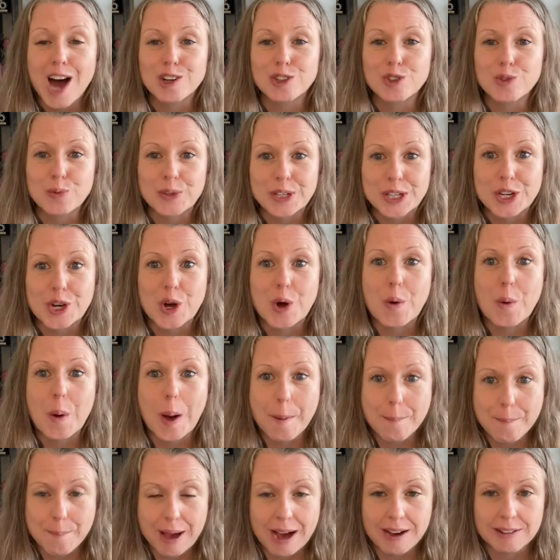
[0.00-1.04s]
do we go
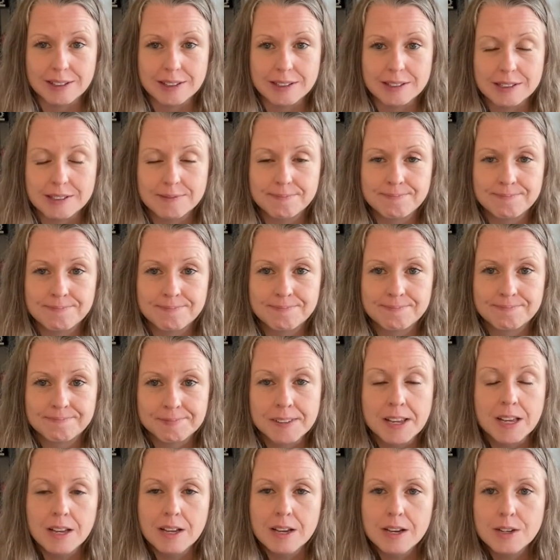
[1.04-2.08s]
about it?
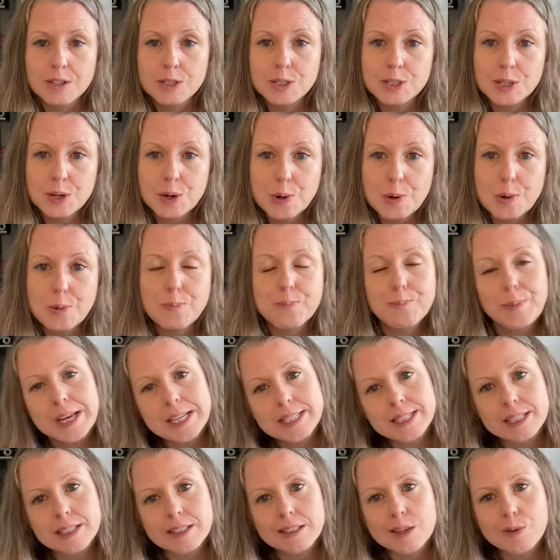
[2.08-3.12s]
So
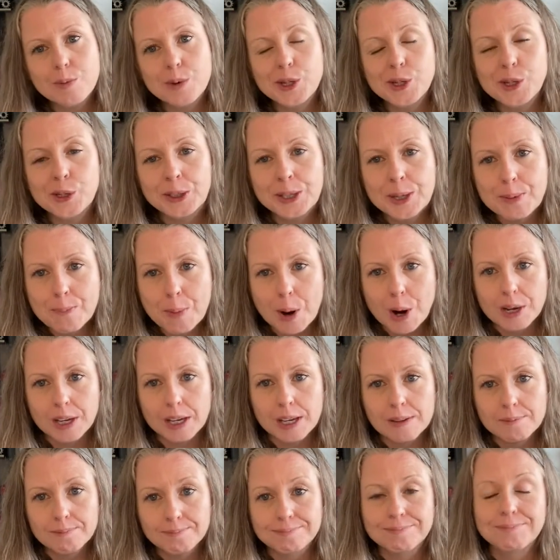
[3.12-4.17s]
basically, when you're in a
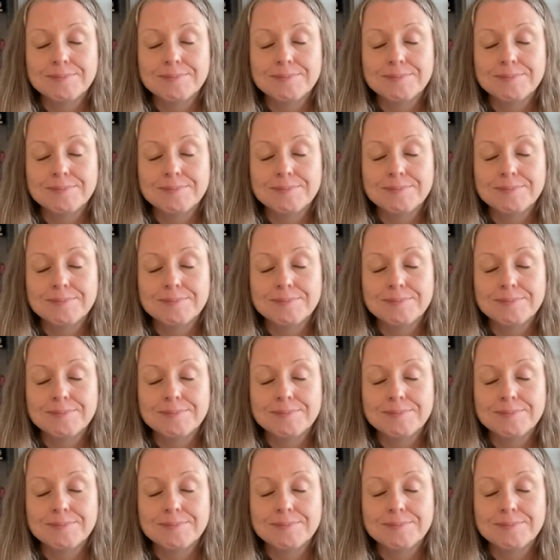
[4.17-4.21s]
market